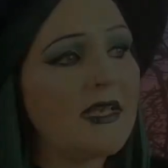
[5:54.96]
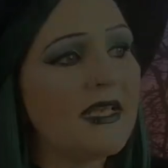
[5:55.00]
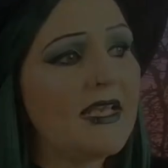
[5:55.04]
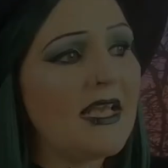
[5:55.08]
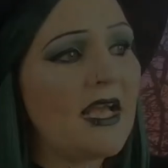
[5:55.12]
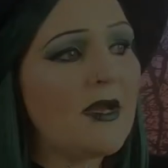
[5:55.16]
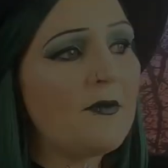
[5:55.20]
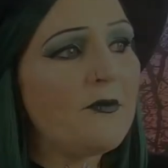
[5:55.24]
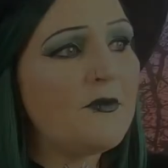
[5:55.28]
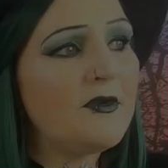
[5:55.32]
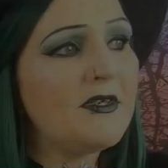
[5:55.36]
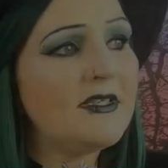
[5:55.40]
my
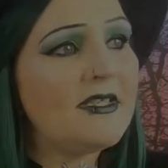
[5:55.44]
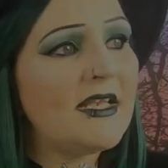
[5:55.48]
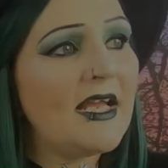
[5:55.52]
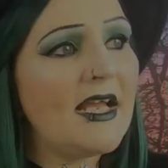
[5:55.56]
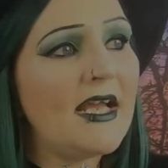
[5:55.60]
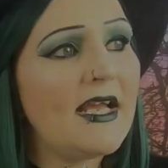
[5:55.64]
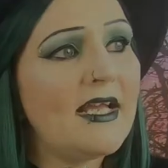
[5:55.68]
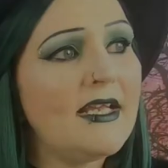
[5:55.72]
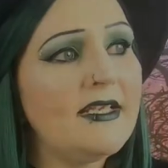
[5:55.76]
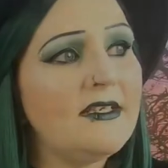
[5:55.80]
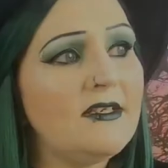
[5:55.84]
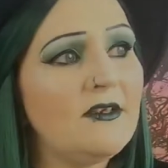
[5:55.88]
camera
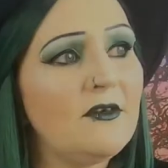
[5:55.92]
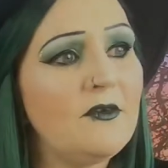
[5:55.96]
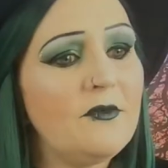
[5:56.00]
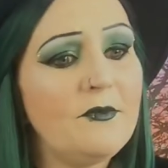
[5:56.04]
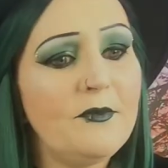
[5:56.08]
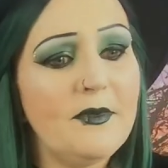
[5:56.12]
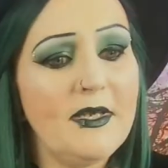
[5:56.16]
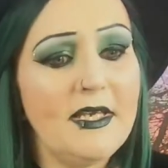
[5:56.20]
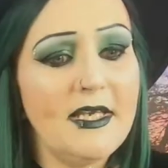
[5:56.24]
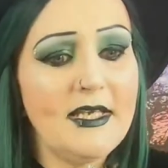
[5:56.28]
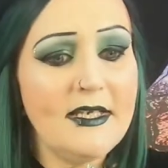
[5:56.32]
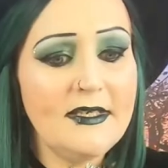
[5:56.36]
died
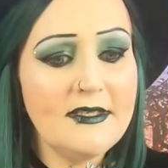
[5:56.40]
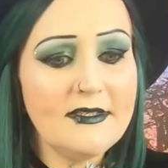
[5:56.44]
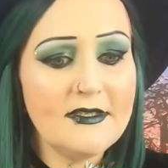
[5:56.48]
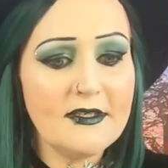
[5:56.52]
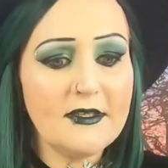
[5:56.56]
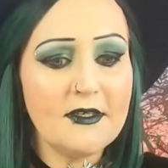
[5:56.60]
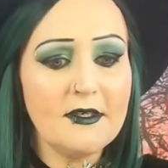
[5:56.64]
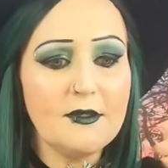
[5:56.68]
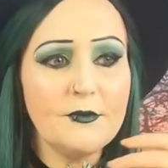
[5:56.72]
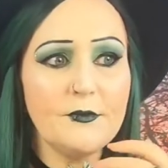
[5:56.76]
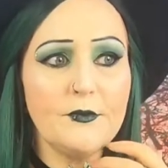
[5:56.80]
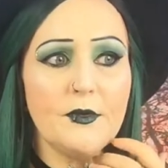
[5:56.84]
on me,
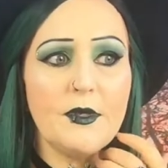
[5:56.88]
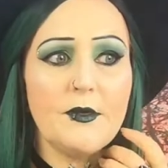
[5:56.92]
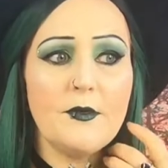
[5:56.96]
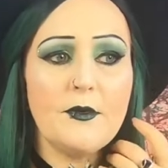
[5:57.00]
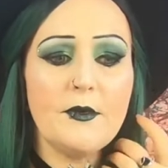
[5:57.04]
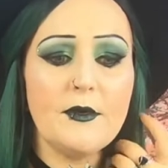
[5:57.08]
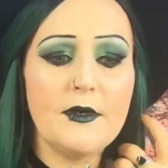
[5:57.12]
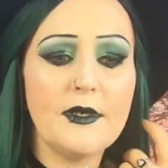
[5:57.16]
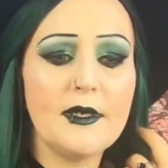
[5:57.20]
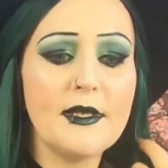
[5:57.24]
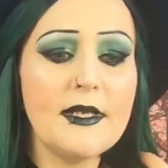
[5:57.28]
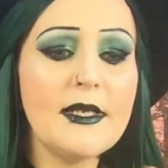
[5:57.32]
so where
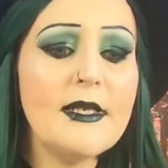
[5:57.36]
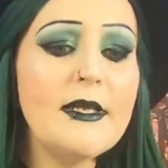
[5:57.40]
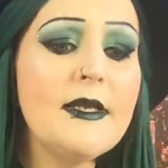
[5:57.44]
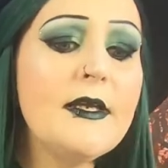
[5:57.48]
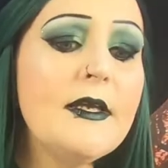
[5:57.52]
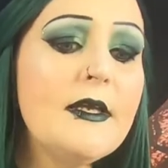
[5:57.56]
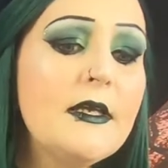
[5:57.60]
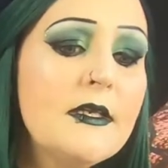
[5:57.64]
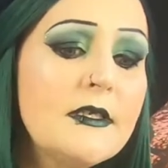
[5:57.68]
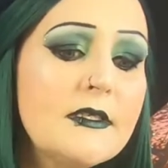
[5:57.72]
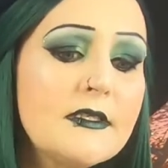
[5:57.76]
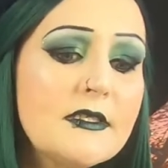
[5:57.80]
were we?
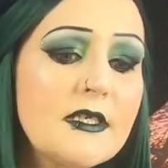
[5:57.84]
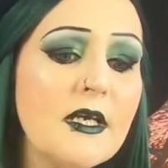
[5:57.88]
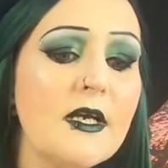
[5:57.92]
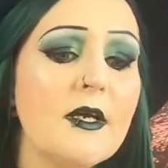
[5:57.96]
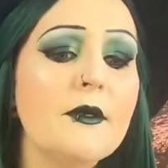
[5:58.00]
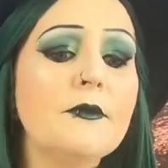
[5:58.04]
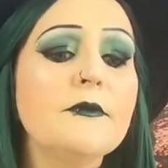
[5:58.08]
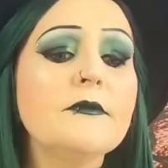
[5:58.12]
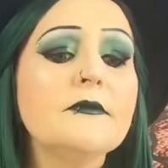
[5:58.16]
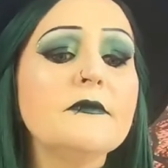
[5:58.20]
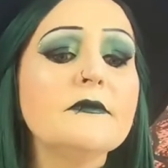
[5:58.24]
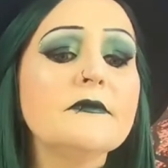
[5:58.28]

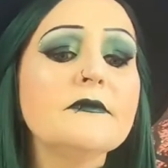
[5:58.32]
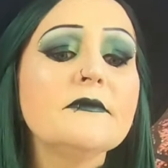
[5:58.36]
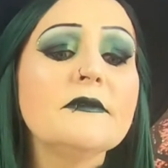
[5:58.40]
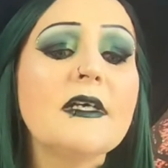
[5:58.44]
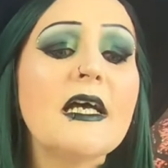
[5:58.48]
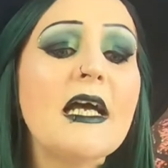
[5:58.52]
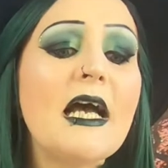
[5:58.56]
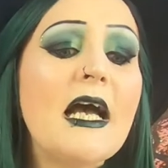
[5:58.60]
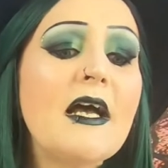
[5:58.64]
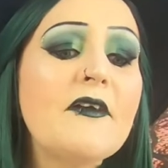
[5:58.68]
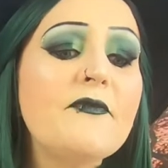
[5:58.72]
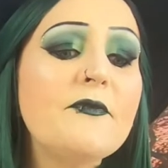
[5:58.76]
So
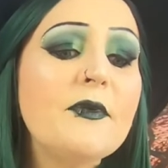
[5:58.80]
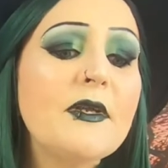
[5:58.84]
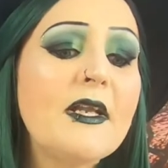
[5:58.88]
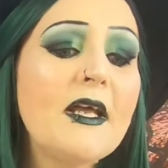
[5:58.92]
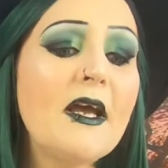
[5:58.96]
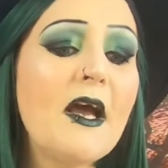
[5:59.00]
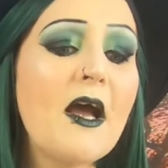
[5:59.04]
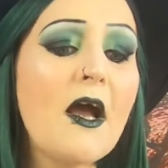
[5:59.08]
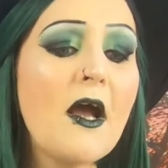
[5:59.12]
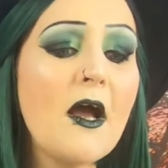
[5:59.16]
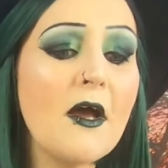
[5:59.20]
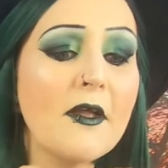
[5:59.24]
I've put
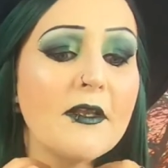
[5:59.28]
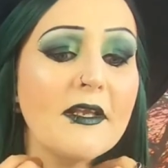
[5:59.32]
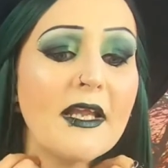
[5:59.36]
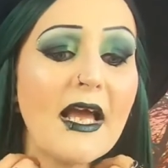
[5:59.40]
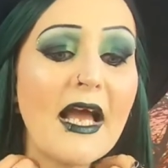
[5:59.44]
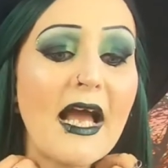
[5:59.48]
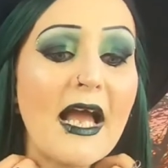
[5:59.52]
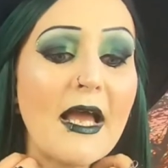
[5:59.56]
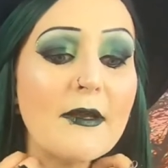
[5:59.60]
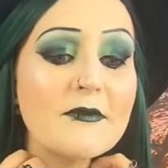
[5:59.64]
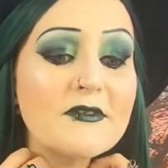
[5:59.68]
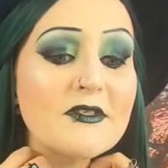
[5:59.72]
it
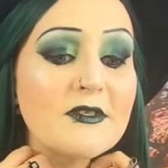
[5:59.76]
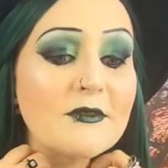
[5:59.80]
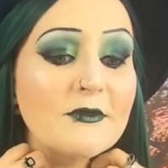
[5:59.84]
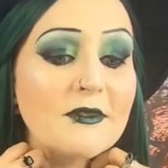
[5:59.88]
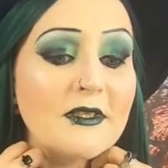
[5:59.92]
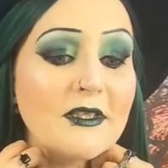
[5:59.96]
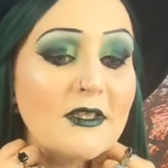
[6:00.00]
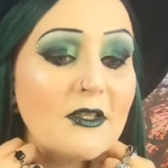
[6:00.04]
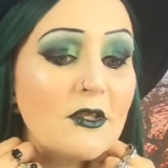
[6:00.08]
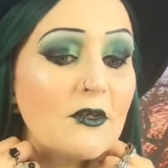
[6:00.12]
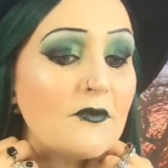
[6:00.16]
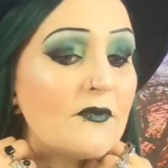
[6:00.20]
on. I
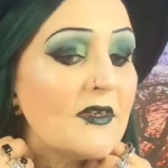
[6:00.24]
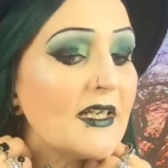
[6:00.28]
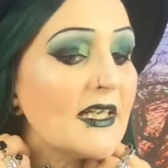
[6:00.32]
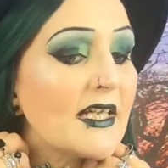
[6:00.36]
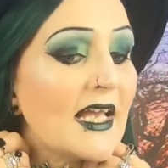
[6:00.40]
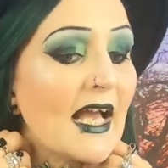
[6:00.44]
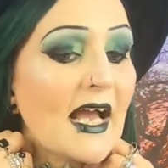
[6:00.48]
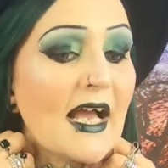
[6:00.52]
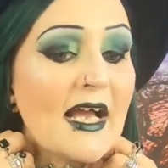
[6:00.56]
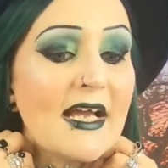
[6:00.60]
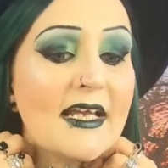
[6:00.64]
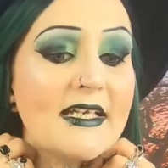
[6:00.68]
absolutely love
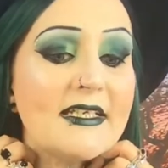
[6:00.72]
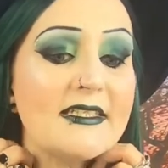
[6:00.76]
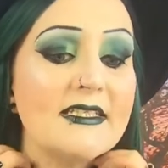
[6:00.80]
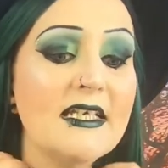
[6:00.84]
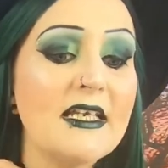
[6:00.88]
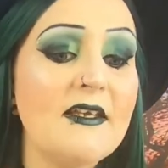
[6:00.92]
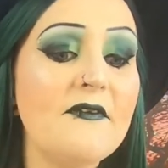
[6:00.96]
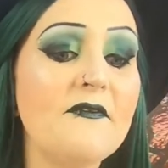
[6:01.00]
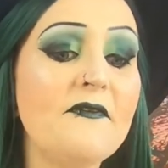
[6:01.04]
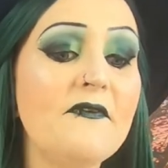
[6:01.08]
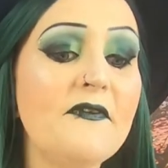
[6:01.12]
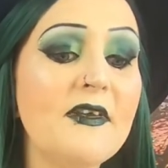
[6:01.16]
it, guys.
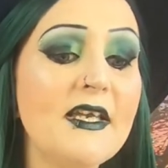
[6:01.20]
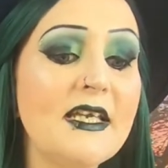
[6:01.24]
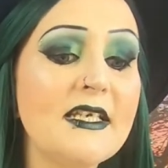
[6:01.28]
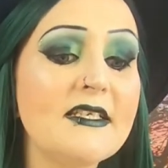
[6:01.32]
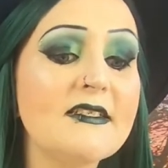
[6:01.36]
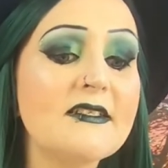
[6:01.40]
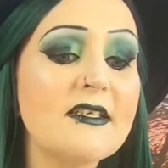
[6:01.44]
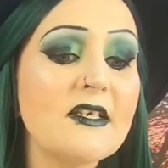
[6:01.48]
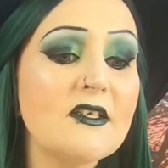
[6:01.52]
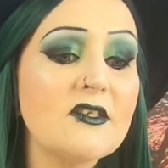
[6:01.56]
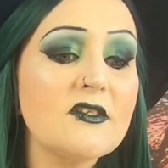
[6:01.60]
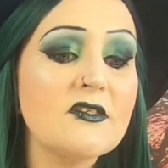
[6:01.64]
It
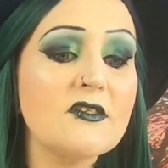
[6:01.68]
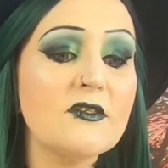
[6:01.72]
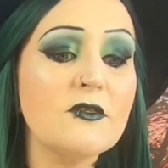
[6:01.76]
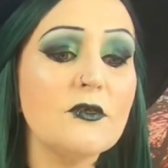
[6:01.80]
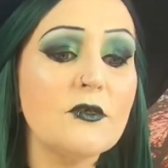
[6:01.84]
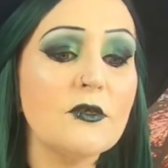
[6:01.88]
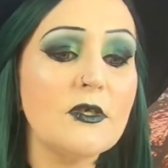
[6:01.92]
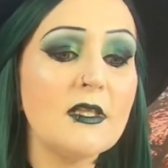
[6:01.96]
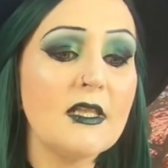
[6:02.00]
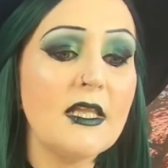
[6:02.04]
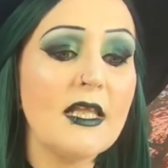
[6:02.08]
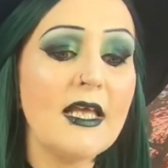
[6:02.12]
fits
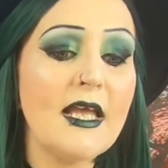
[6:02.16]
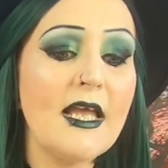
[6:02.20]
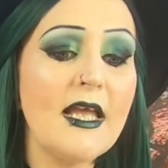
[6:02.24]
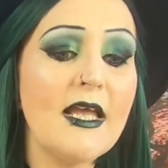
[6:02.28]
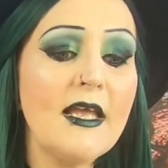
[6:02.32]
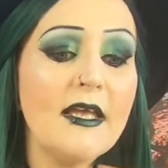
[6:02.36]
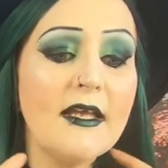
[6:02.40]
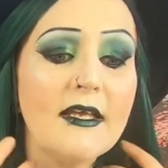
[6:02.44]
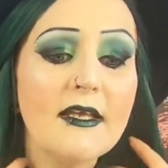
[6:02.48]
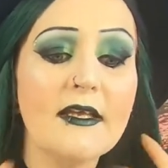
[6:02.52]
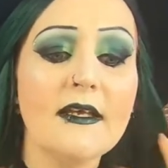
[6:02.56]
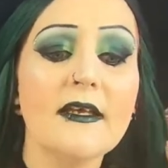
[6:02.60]

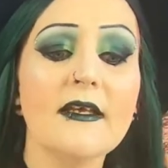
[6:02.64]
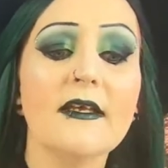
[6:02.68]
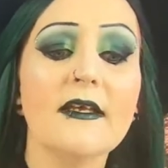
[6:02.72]
snugly.